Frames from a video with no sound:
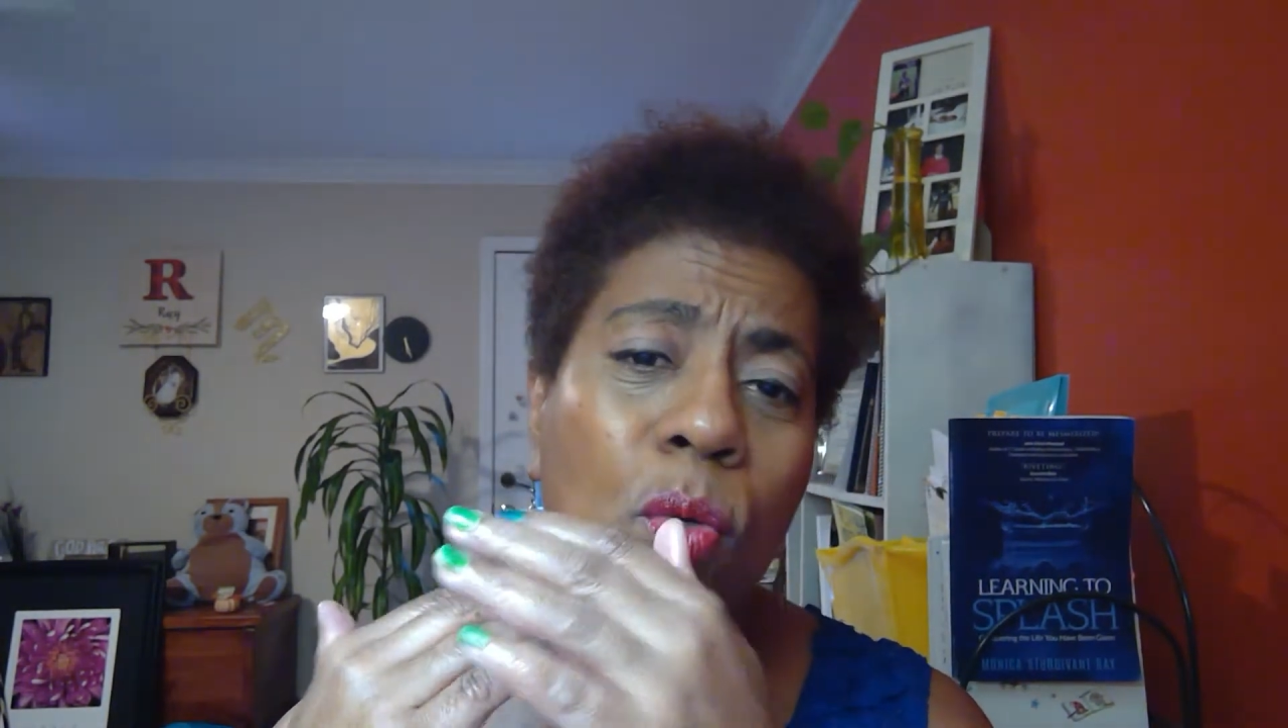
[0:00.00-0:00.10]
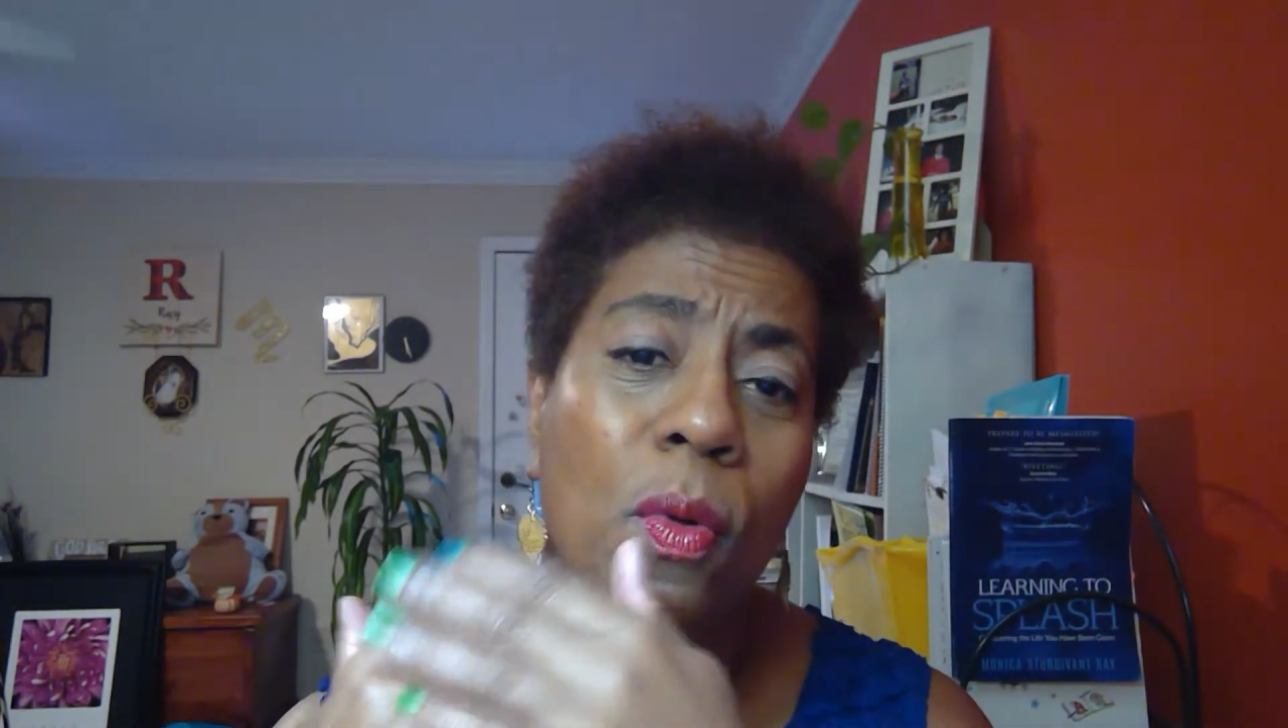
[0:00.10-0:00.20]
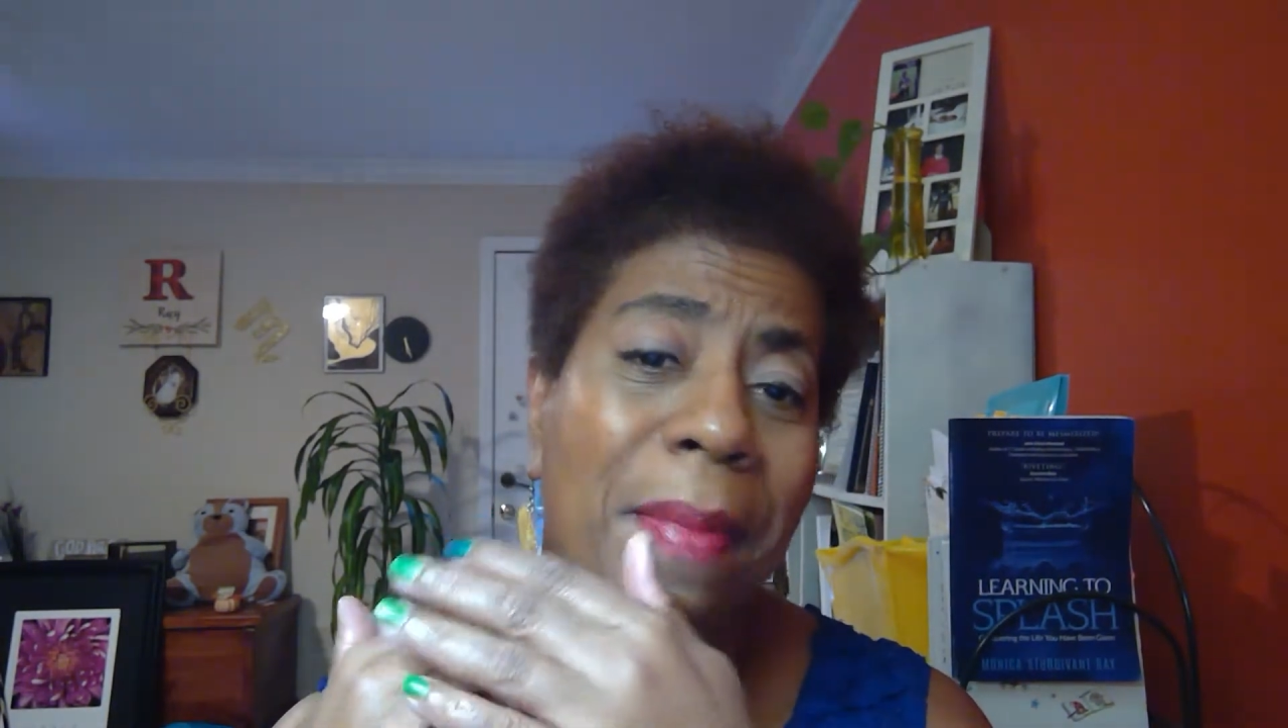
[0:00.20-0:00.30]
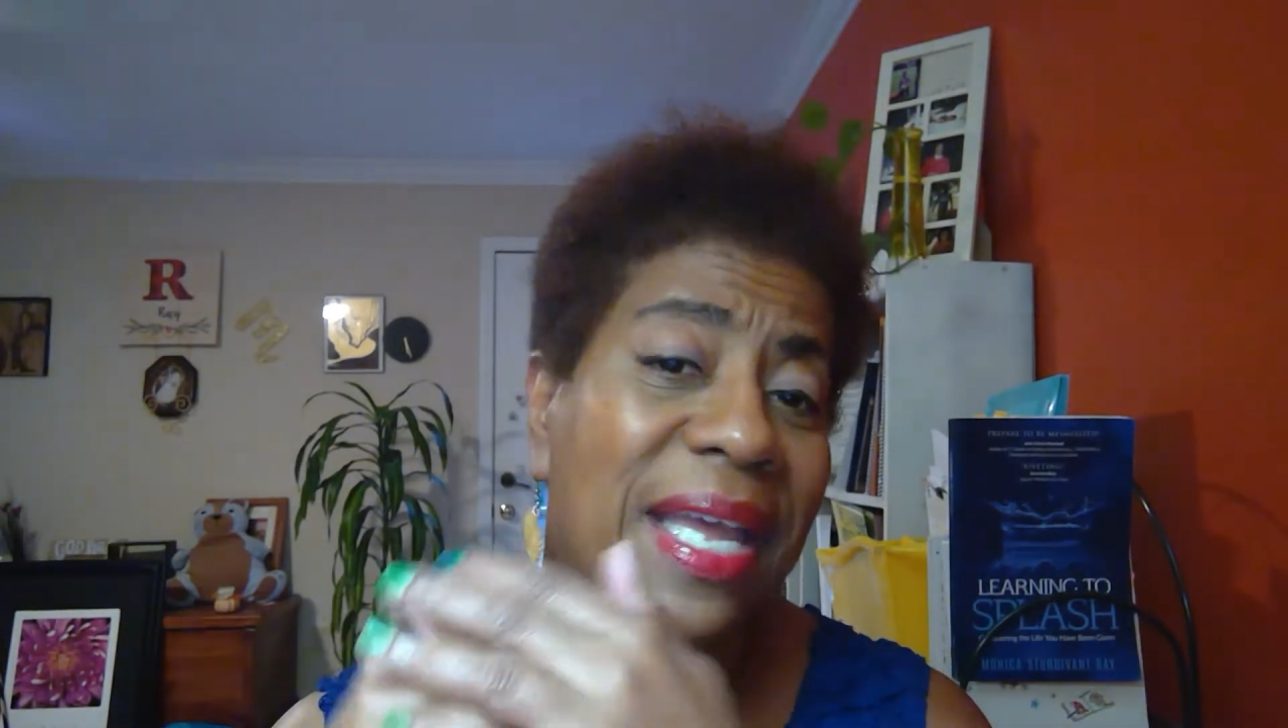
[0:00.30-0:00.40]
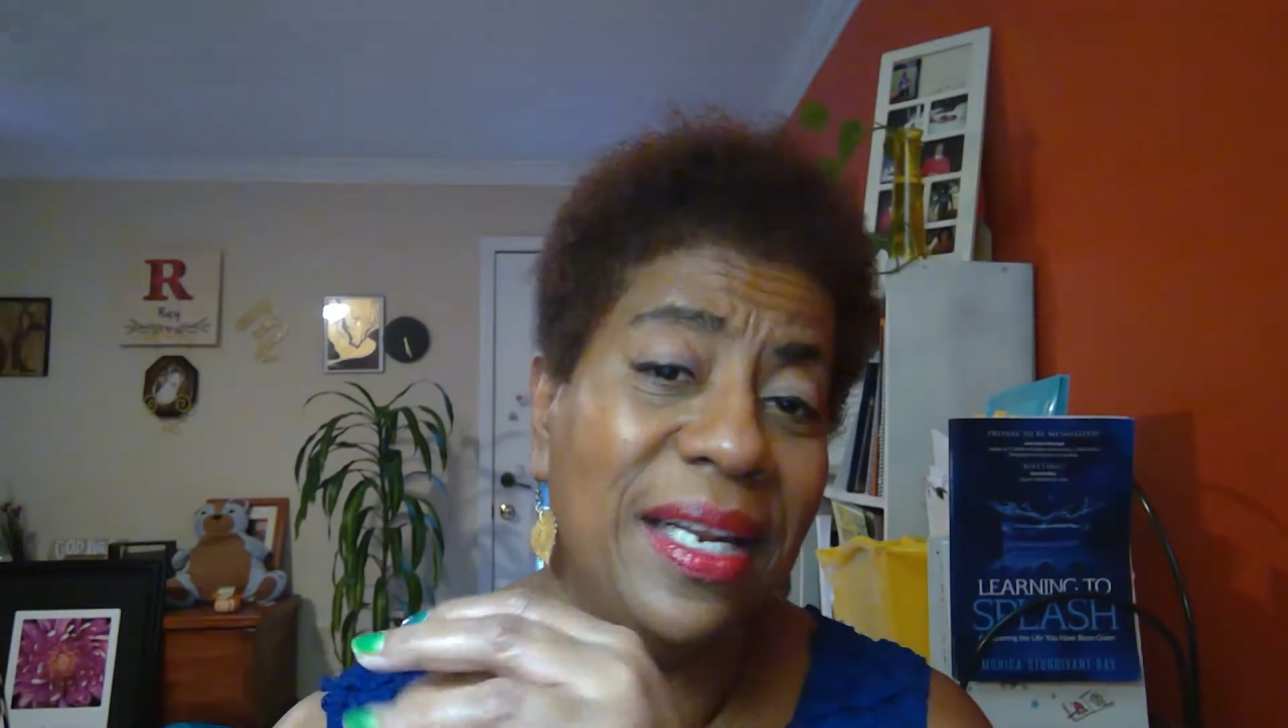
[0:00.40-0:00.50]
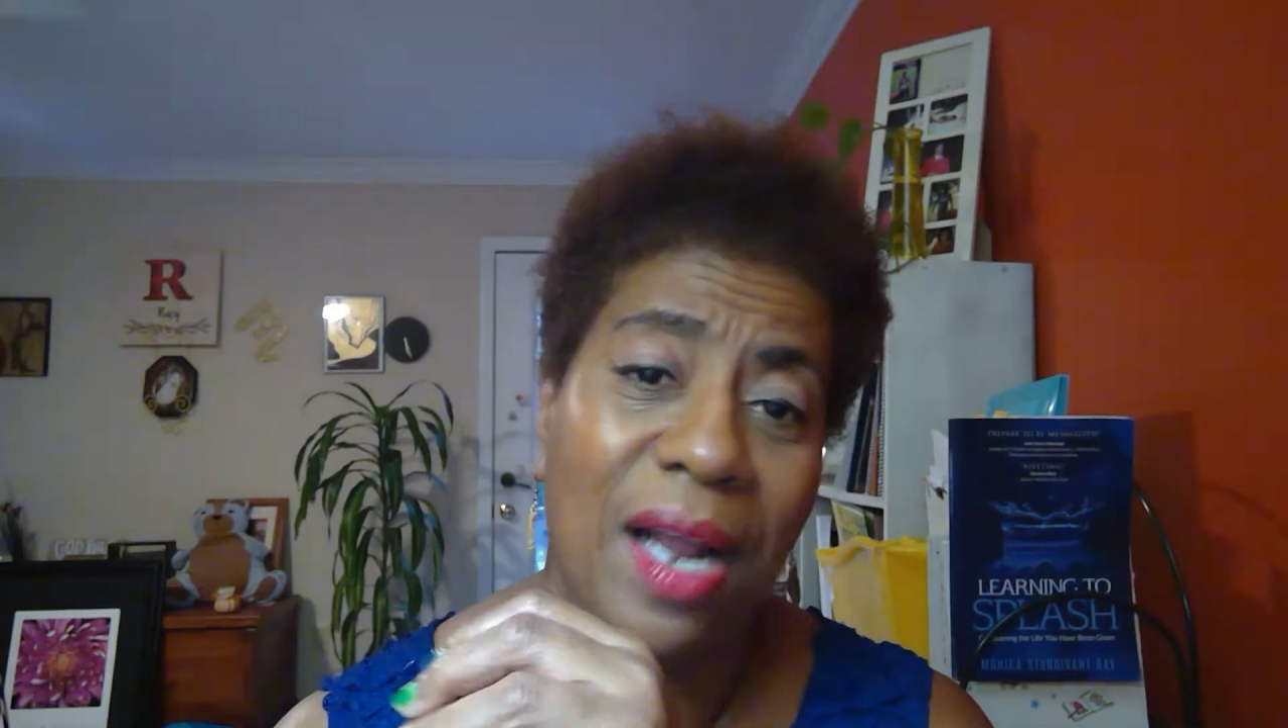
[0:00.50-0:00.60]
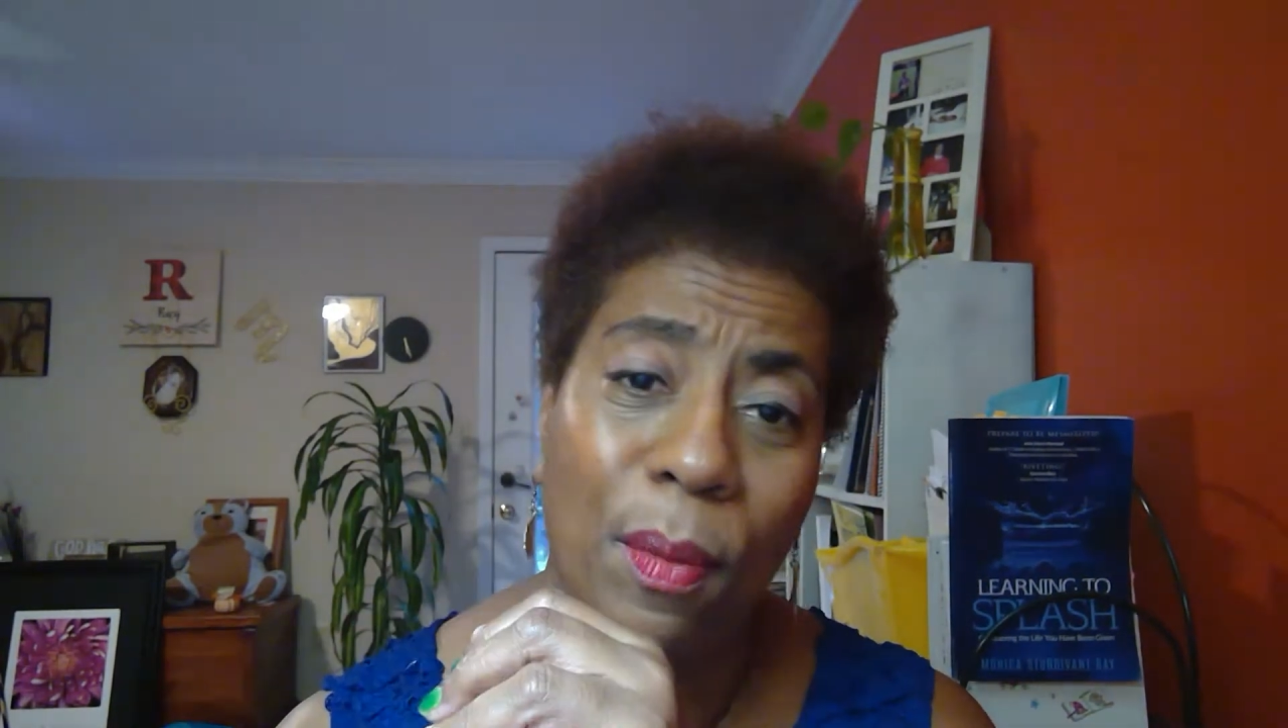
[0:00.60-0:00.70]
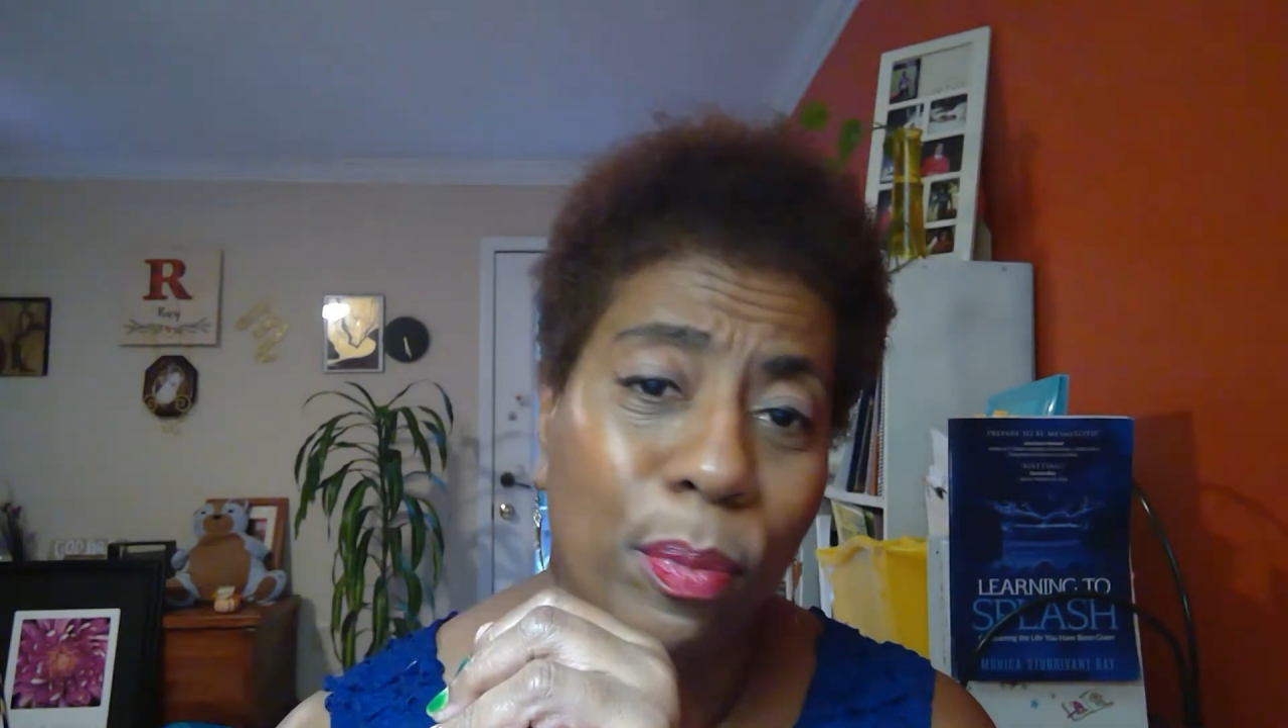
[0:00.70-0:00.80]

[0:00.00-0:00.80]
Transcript: remain in our